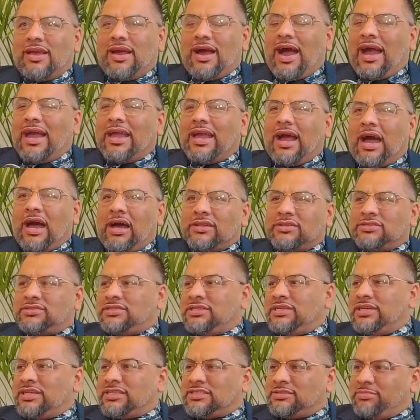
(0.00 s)
I
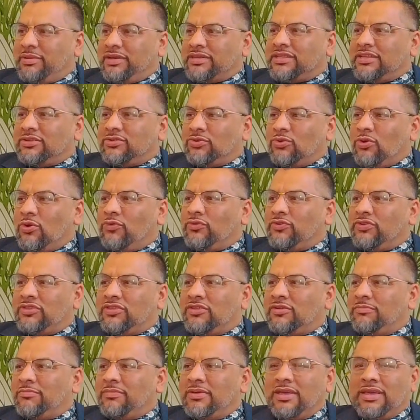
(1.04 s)
honestly expected COVID
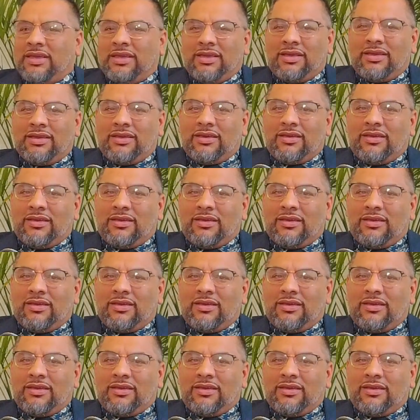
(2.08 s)
to be